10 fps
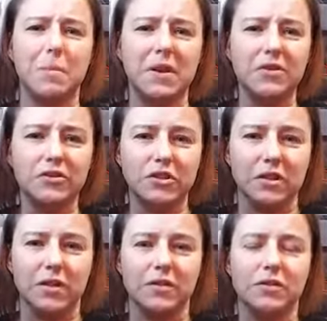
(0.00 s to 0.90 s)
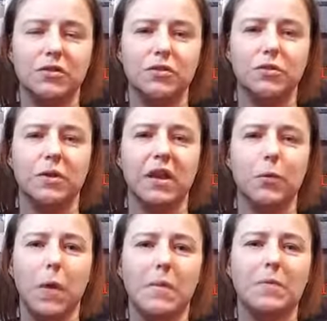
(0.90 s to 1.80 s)
mission to
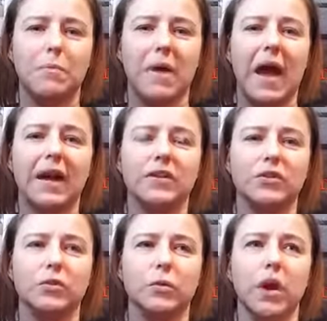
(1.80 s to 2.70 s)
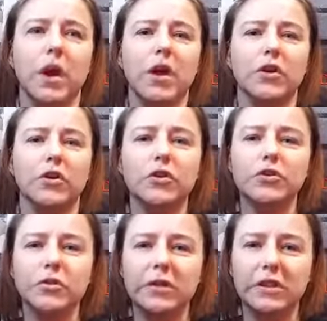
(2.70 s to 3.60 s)
get women back to
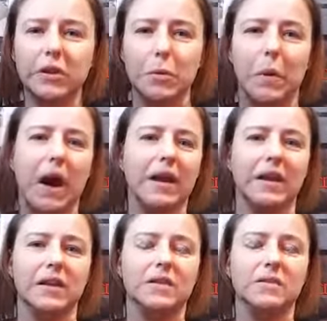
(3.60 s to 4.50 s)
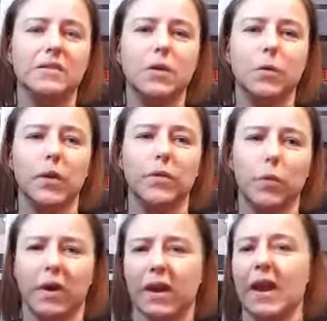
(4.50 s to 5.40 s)
nurturing their bodies with
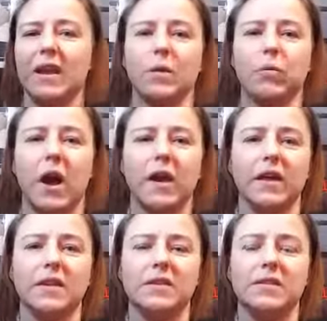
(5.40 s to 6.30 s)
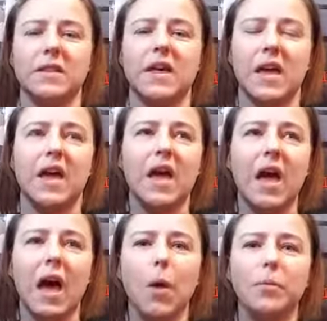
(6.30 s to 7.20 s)
organic products that
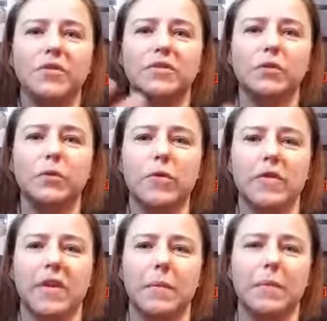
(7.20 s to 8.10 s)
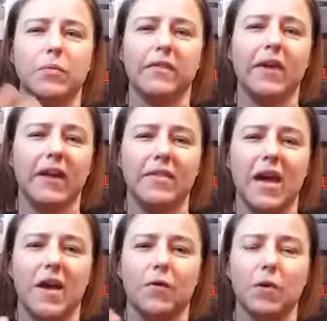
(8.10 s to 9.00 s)
help soothe them and provide
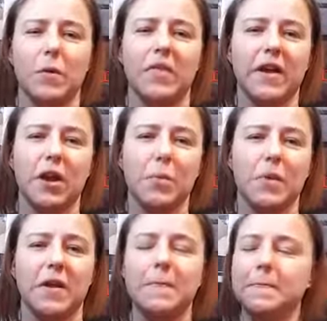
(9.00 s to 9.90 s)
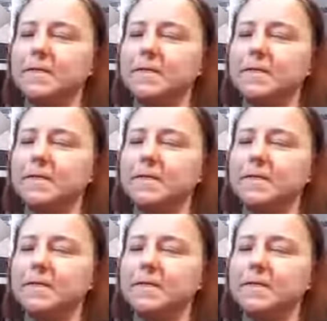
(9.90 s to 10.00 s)
that aromatherapy.